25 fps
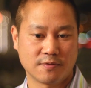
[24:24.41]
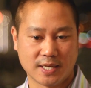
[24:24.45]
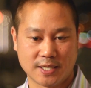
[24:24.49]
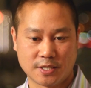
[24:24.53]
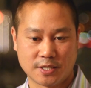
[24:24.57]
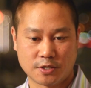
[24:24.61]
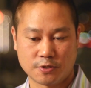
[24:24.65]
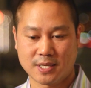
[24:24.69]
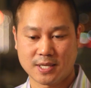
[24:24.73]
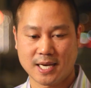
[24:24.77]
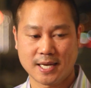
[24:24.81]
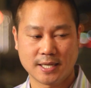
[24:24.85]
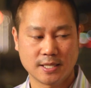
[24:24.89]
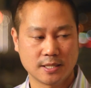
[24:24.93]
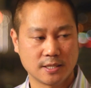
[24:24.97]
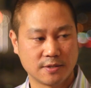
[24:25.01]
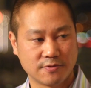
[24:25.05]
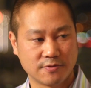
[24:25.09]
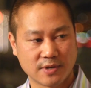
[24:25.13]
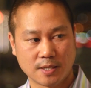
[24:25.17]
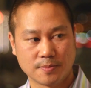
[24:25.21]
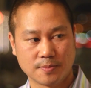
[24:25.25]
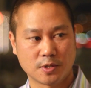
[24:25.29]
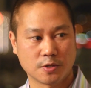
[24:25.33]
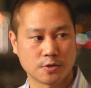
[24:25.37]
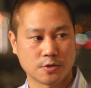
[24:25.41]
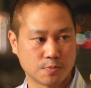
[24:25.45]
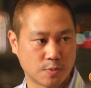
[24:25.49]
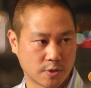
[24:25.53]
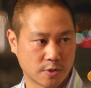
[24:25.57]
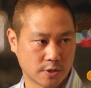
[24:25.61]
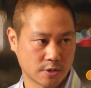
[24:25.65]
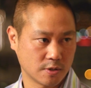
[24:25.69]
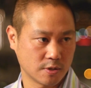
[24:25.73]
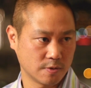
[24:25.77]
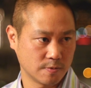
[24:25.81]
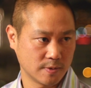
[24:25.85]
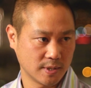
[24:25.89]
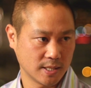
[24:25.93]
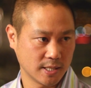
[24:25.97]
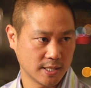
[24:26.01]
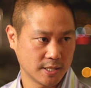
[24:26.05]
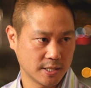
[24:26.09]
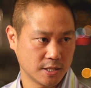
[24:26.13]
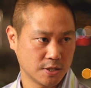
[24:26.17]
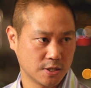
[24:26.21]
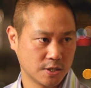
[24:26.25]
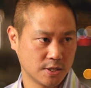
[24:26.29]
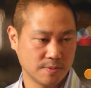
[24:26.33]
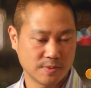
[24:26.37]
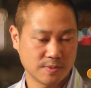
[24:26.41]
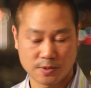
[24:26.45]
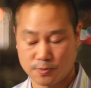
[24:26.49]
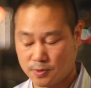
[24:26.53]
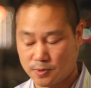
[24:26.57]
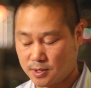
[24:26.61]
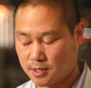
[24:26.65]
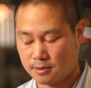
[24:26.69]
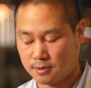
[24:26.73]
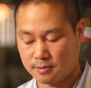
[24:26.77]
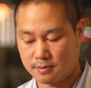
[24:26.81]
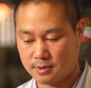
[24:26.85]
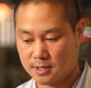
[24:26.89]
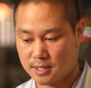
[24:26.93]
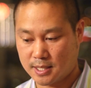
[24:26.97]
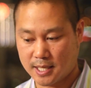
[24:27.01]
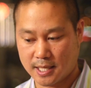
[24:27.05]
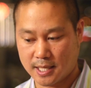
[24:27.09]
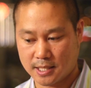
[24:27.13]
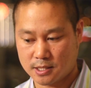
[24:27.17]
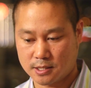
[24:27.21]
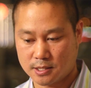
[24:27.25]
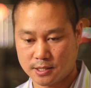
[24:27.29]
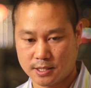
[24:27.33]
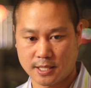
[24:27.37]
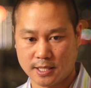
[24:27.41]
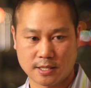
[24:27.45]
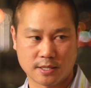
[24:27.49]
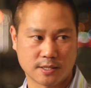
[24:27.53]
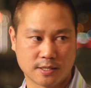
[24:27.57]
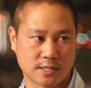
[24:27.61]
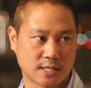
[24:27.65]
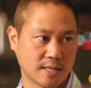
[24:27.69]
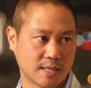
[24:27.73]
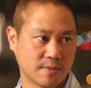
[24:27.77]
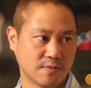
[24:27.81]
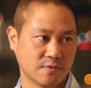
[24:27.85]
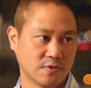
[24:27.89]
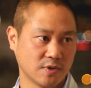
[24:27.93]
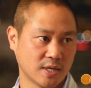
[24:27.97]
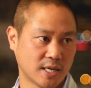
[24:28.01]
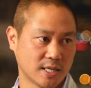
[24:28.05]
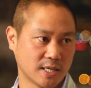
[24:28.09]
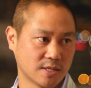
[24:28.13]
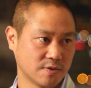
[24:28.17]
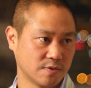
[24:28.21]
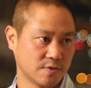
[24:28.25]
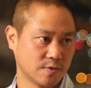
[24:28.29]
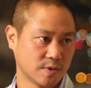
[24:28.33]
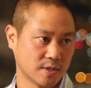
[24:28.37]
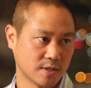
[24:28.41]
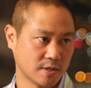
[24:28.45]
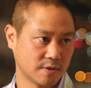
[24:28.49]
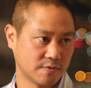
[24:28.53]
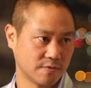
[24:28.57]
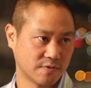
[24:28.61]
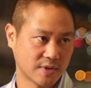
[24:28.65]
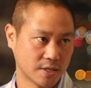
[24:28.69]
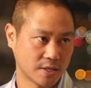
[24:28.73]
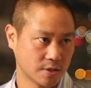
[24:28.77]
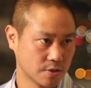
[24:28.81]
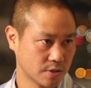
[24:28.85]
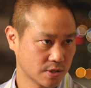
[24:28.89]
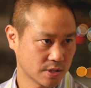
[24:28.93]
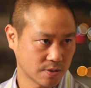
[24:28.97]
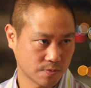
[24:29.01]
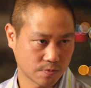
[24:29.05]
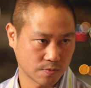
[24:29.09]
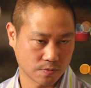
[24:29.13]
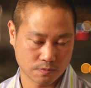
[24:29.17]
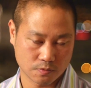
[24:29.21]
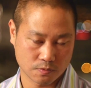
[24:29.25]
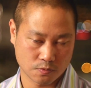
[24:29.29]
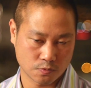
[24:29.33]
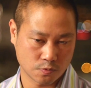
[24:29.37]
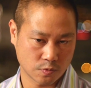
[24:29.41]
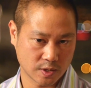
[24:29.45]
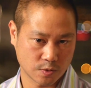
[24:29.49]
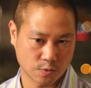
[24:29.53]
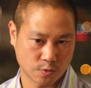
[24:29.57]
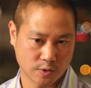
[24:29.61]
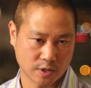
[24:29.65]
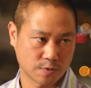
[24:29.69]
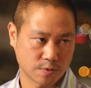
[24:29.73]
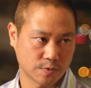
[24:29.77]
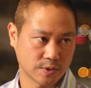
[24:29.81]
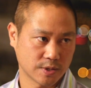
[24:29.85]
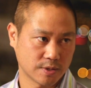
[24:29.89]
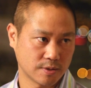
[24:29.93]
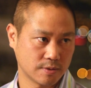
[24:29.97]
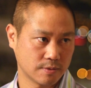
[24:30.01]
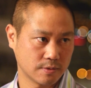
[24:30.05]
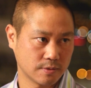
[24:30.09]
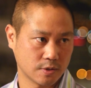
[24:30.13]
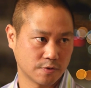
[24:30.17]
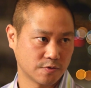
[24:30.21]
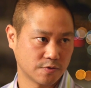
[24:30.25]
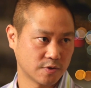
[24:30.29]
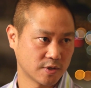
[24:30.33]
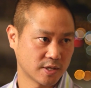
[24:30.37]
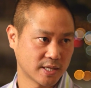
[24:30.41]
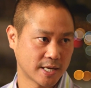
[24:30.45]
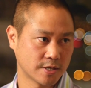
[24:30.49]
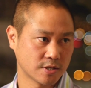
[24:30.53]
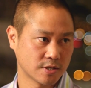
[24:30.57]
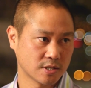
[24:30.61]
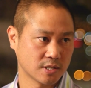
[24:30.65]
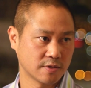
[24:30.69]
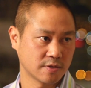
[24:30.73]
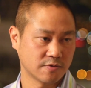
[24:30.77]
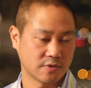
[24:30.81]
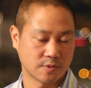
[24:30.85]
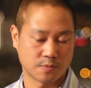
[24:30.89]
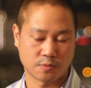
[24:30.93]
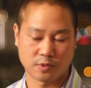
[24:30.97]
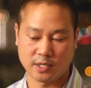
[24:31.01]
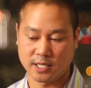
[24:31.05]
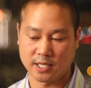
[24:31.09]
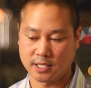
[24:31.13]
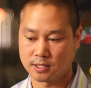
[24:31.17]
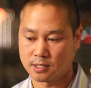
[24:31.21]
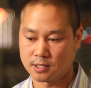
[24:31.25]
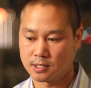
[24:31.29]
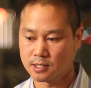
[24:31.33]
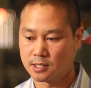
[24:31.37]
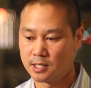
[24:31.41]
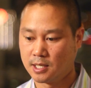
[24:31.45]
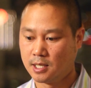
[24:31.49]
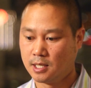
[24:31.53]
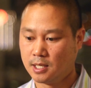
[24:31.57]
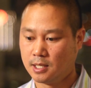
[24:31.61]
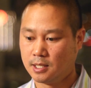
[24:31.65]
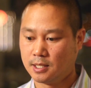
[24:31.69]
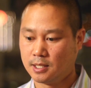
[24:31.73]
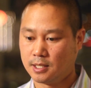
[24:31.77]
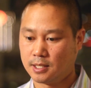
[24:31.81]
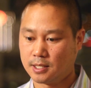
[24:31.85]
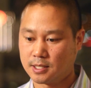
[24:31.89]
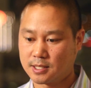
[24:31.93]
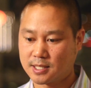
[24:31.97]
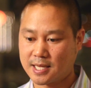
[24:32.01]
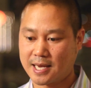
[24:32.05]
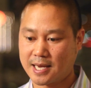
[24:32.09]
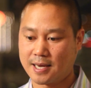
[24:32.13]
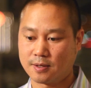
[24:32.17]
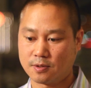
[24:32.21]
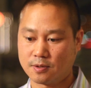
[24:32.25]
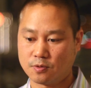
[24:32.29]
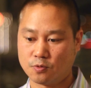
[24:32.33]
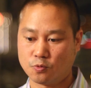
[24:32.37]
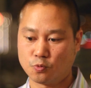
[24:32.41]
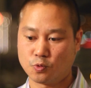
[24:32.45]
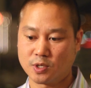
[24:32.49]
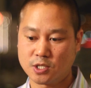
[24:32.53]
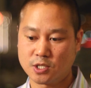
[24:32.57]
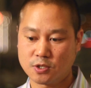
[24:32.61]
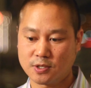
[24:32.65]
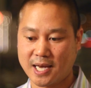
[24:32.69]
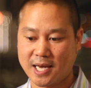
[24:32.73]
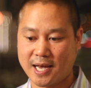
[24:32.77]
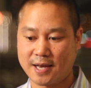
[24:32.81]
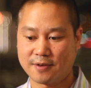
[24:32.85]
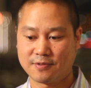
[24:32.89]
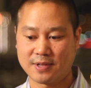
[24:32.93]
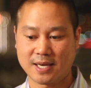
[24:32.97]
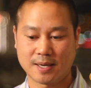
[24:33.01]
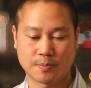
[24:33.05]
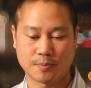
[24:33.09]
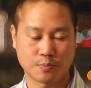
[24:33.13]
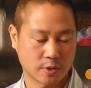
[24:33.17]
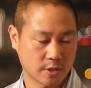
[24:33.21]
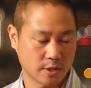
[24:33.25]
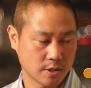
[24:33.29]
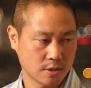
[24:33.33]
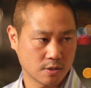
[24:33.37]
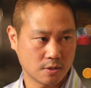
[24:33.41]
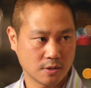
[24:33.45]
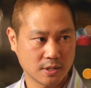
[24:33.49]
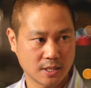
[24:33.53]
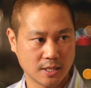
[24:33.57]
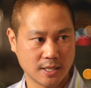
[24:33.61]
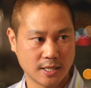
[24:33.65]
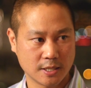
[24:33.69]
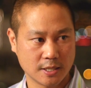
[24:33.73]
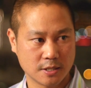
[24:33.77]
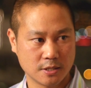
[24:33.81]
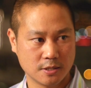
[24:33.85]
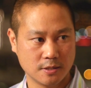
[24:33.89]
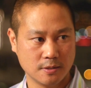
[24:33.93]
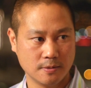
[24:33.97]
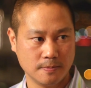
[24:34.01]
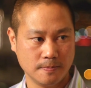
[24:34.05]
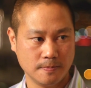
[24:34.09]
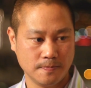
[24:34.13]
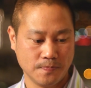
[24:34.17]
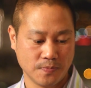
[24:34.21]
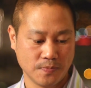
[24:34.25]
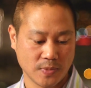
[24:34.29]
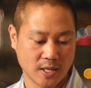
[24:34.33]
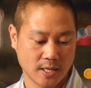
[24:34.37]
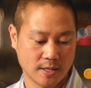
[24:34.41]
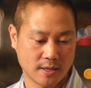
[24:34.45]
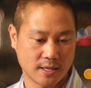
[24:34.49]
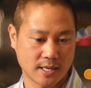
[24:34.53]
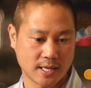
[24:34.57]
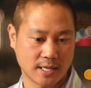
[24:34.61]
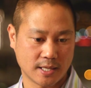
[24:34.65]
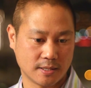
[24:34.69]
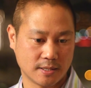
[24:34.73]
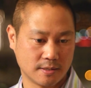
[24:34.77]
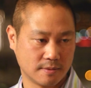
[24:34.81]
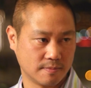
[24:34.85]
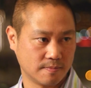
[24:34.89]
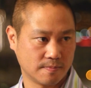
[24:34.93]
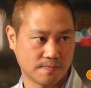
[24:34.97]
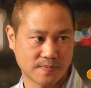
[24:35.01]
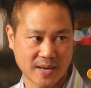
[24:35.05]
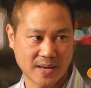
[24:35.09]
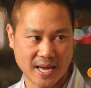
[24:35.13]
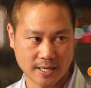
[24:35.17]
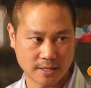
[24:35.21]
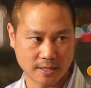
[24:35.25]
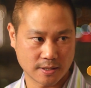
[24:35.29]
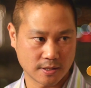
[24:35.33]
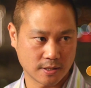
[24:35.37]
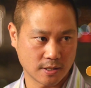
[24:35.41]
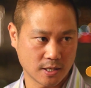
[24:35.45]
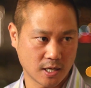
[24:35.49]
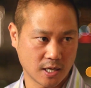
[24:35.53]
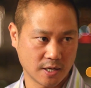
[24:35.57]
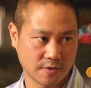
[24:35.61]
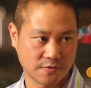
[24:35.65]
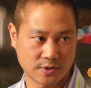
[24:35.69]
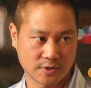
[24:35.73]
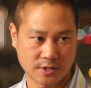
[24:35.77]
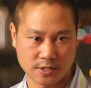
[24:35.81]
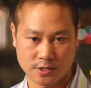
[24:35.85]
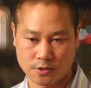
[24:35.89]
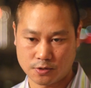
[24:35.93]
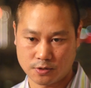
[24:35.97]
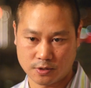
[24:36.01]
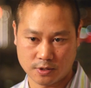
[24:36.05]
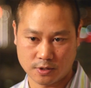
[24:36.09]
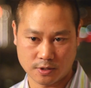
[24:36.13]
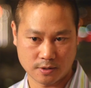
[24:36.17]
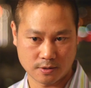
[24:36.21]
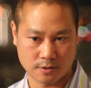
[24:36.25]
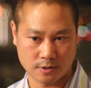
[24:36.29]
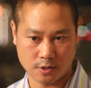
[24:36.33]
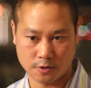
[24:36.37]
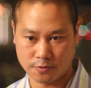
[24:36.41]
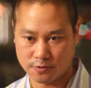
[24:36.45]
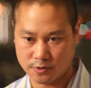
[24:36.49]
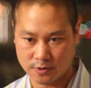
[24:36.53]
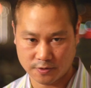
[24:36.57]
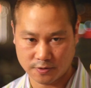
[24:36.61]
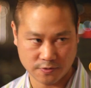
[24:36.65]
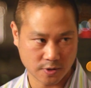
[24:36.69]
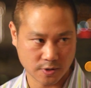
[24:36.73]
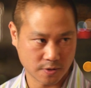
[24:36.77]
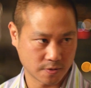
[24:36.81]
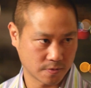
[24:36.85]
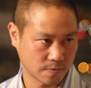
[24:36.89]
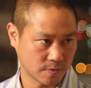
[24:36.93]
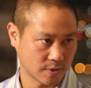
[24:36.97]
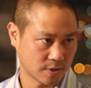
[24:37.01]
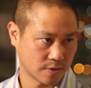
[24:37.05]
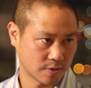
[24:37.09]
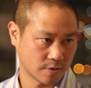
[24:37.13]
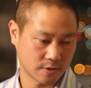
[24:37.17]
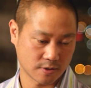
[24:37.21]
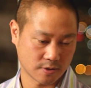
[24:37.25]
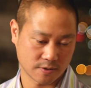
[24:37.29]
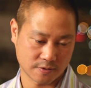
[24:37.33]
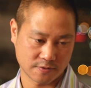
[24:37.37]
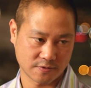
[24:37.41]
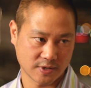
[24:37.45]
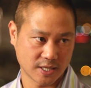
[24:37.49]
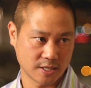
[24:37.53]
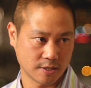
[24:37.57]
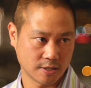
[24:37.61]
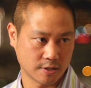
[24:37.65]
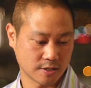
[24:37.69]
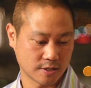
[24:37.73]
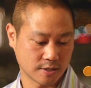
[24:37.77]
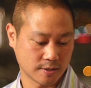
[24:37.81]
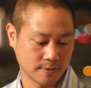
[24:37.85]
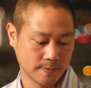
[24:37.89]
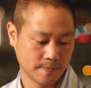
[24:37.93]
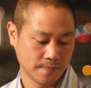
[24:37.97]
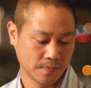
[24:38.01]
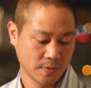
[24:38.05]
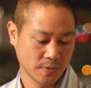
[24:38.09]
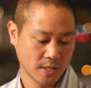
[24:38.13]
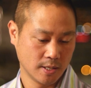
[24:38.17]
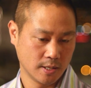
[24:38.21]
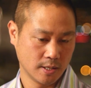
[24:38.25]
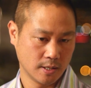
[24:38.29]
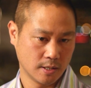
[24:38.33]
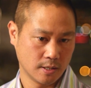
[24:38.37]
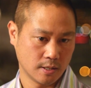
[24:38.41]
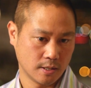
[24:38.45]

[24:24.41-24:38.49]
if they do that and develop those personal relationships, and we actually take the same philosophy with our vendors, and we work with over 1,000 different brands, is that once you have that personal connection, then back in the office or over the phone with your vendor,